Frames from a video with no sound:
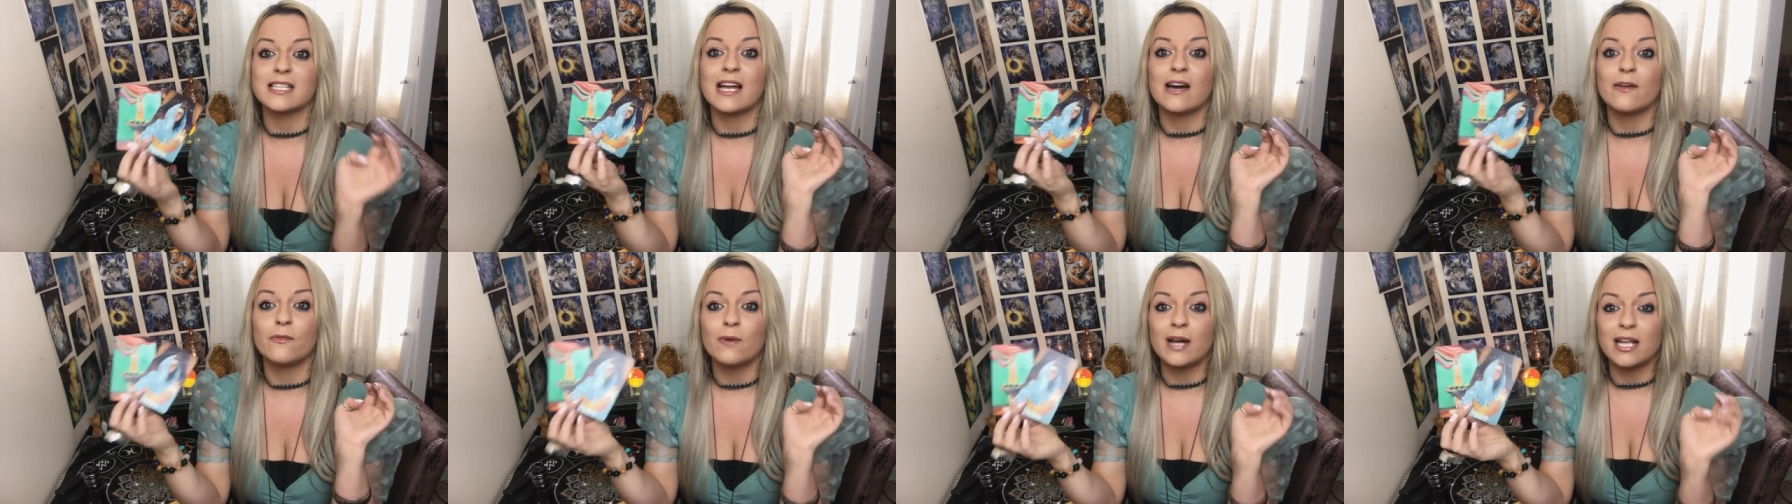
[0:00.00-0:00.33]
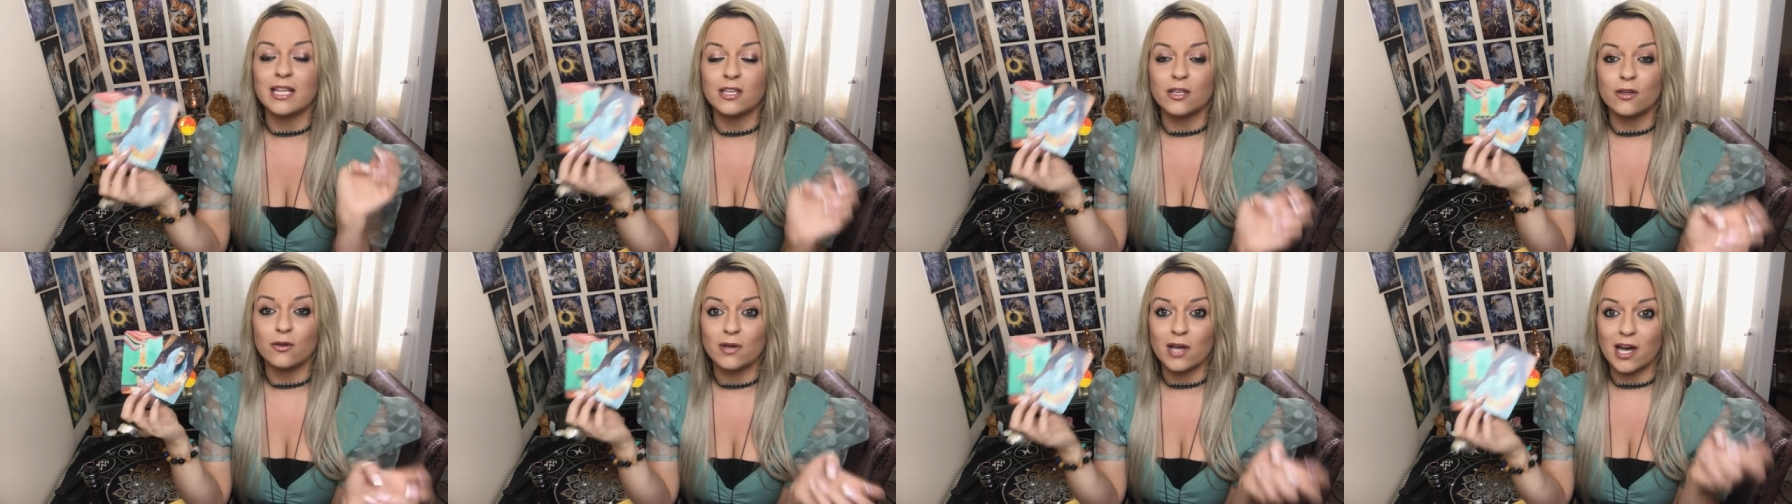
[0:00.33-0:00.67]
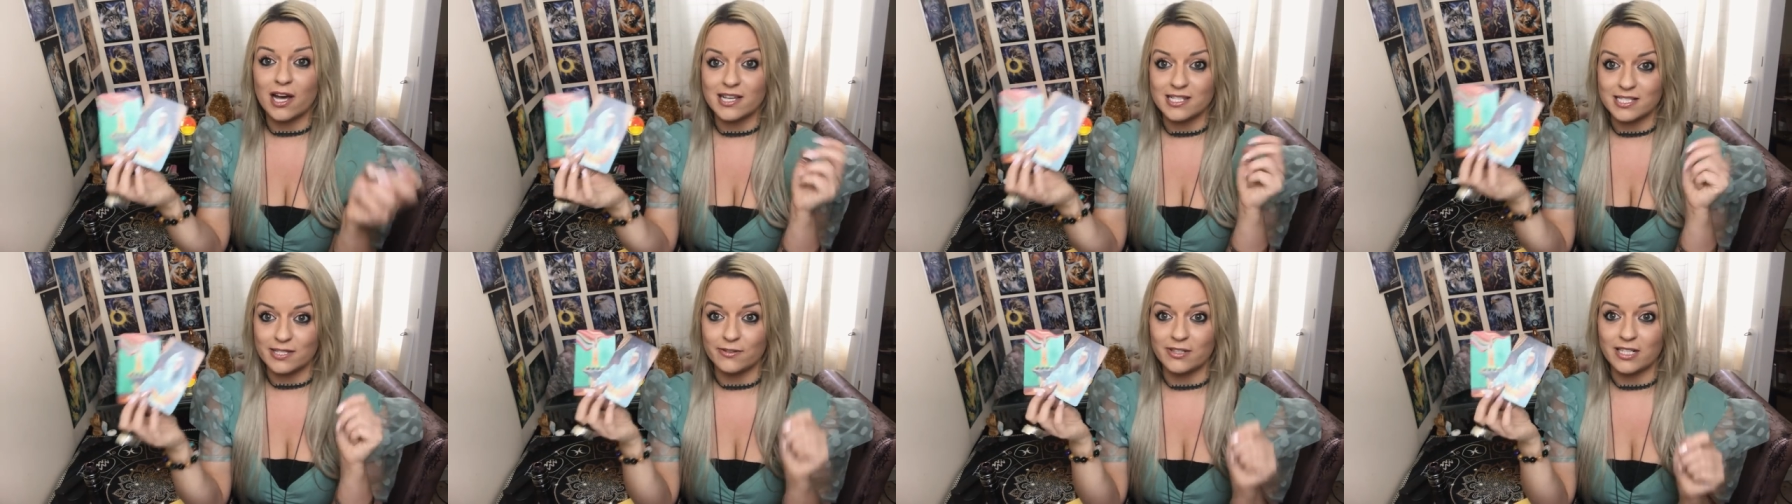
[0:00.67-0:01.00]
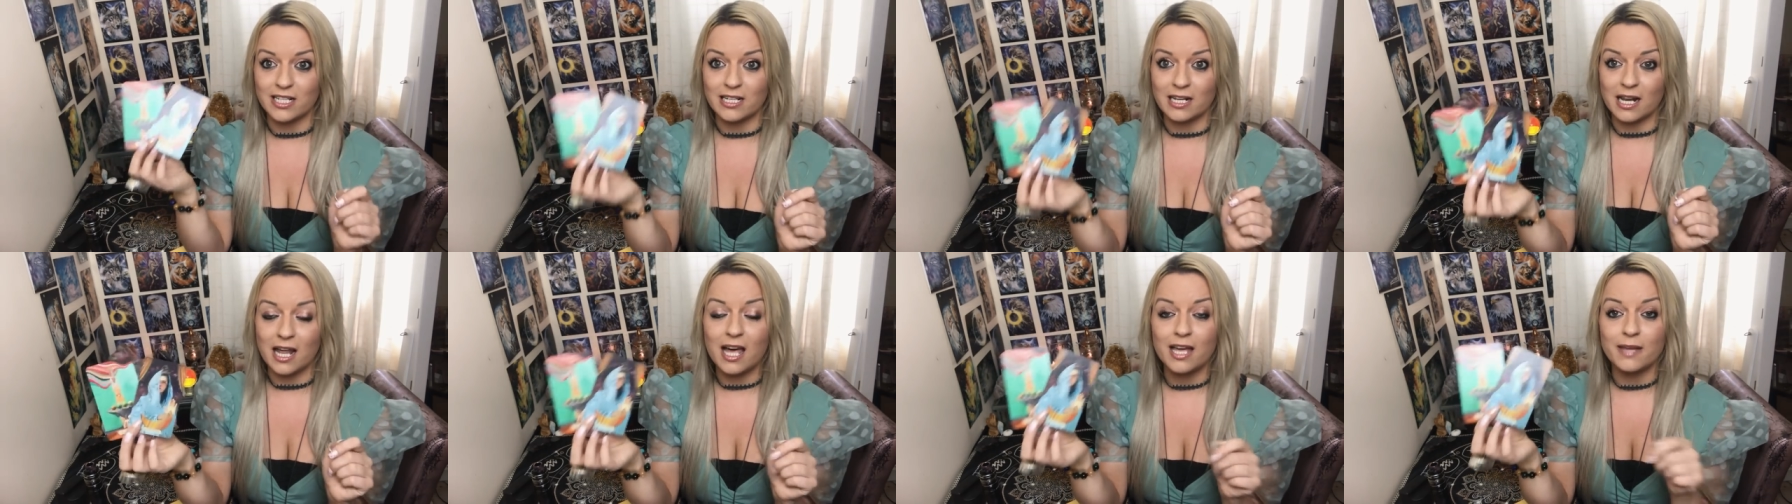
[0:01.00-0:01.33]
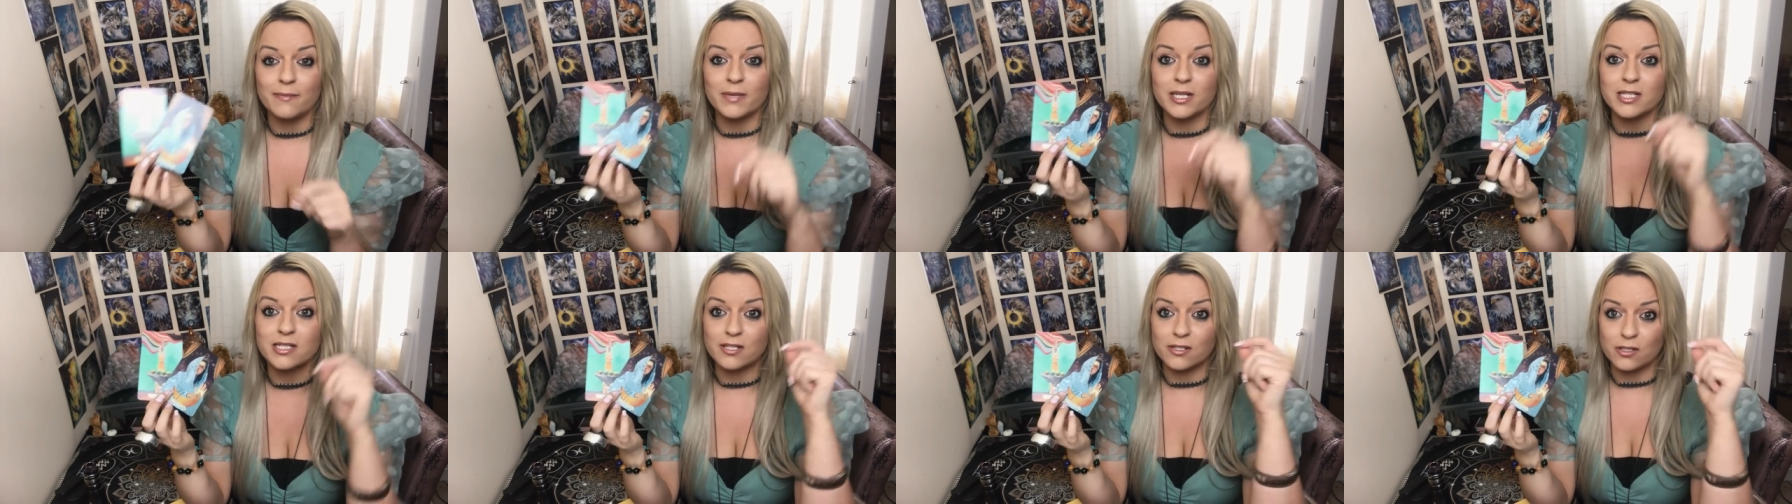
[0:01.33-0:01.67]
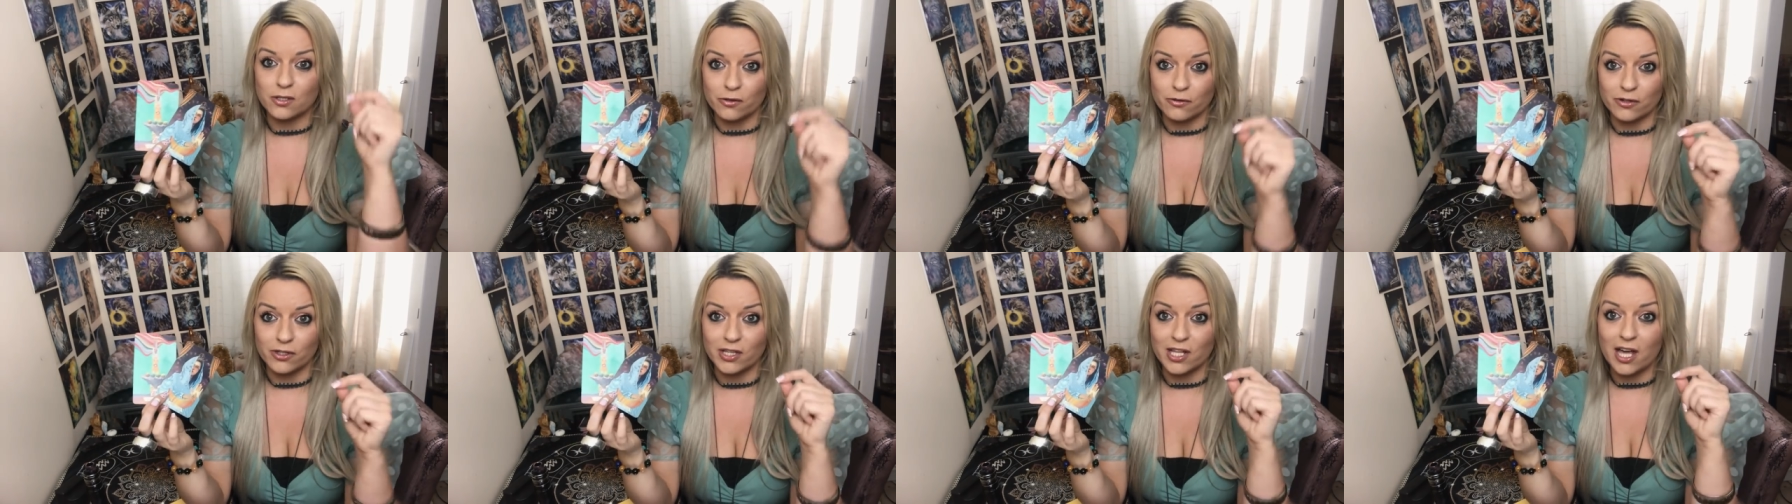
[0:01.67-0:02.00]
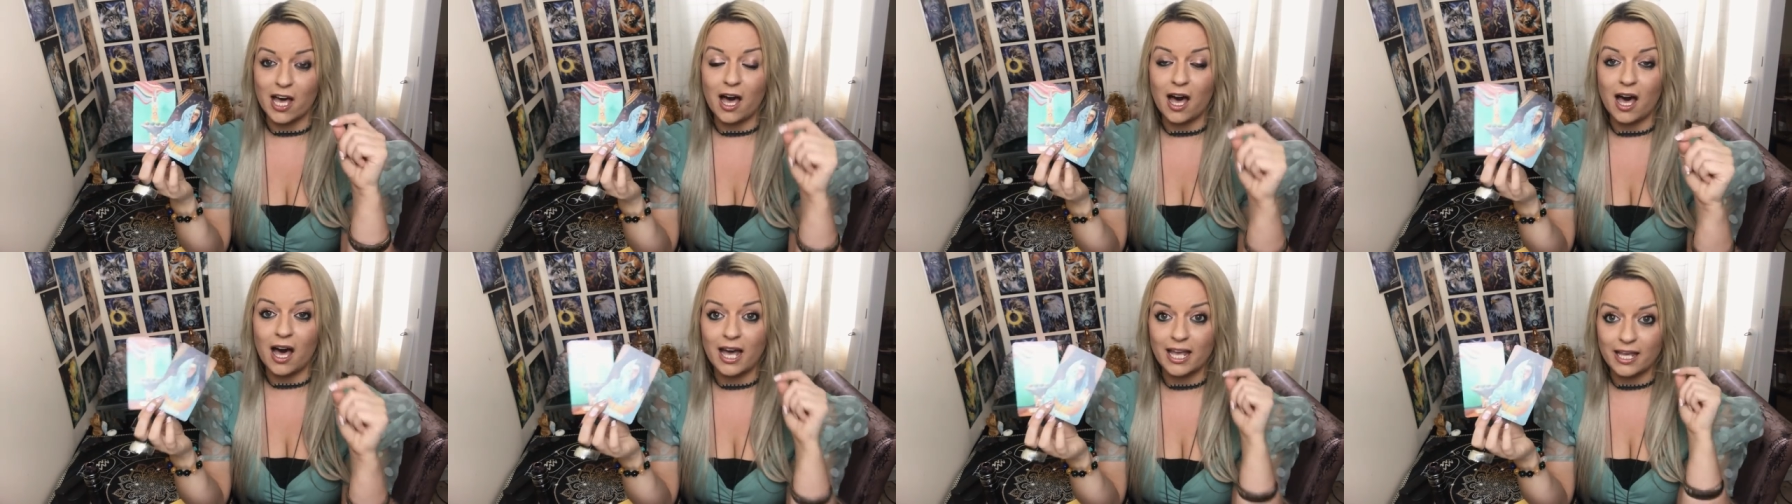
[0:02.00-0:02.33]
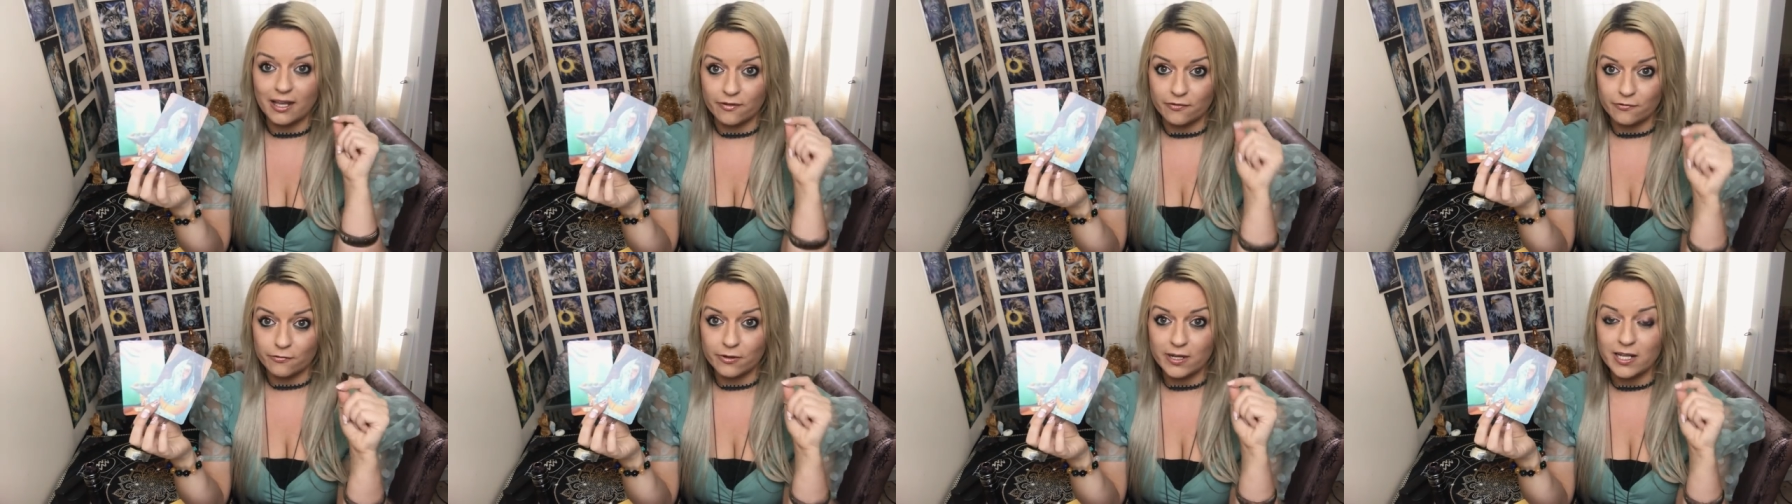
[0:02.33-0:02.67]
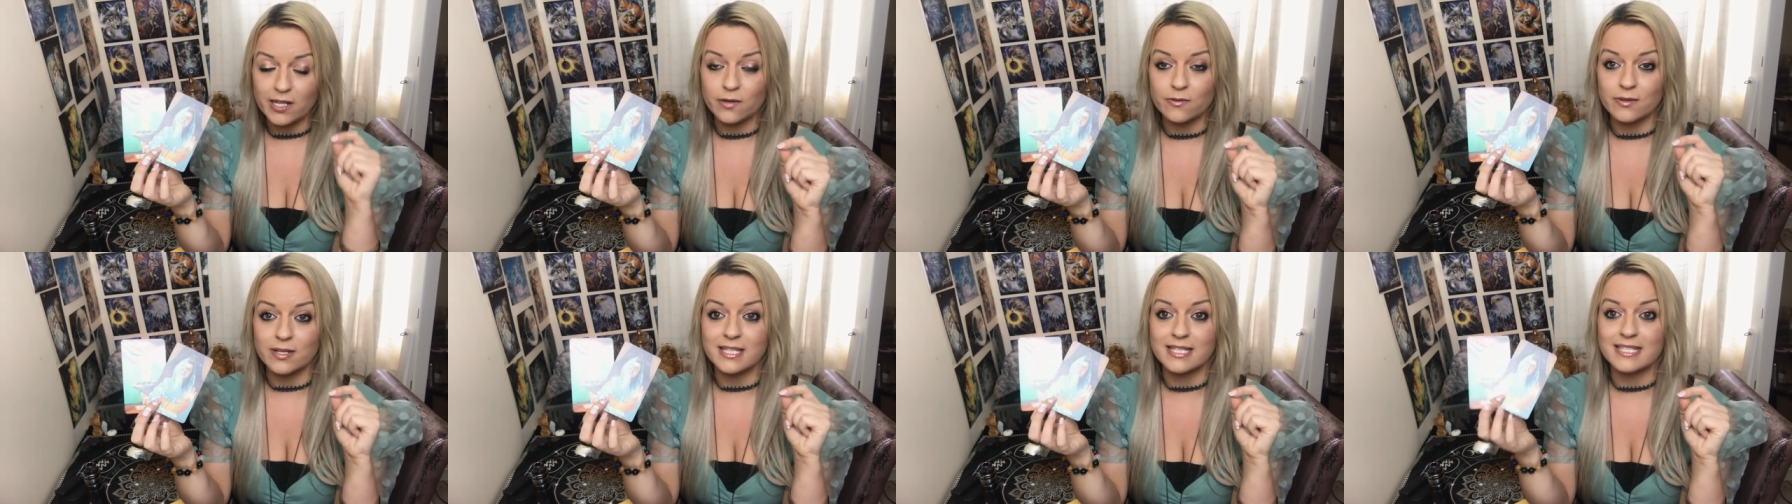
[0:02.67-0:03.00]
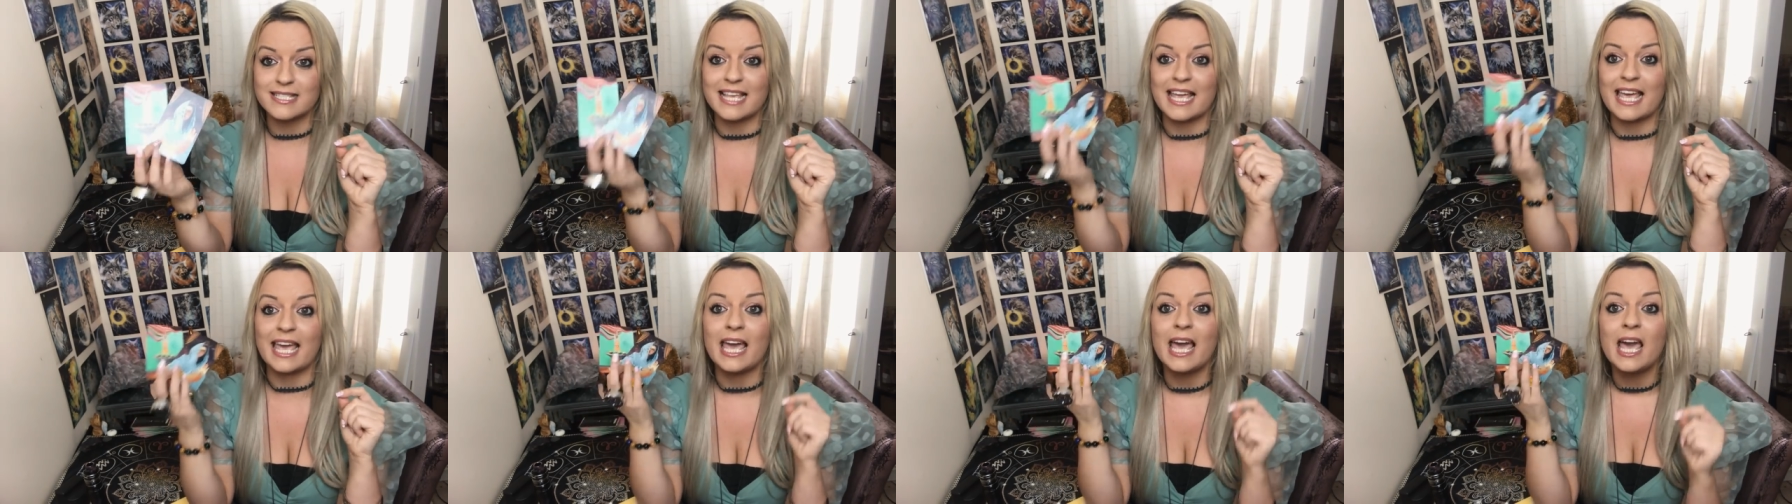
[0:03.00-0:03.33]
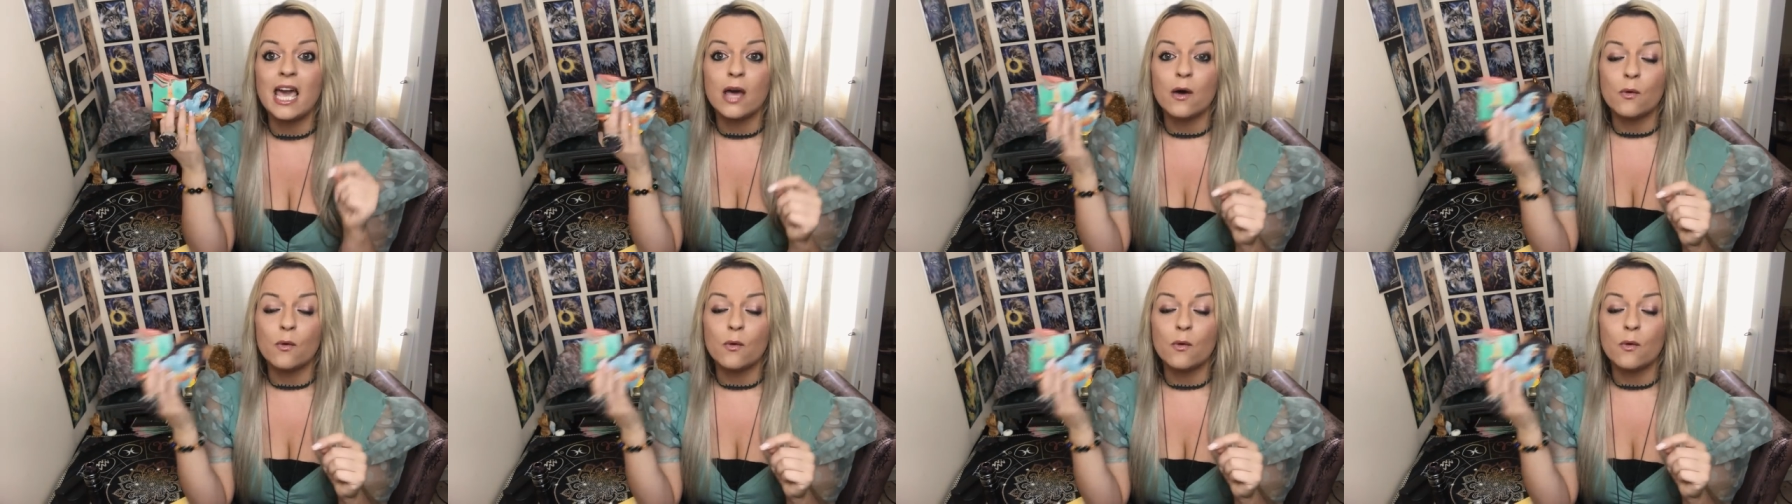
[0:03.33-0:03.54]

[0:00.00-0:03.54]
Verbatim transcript: Now, when you guys are in alignment and you're on that higher frequency,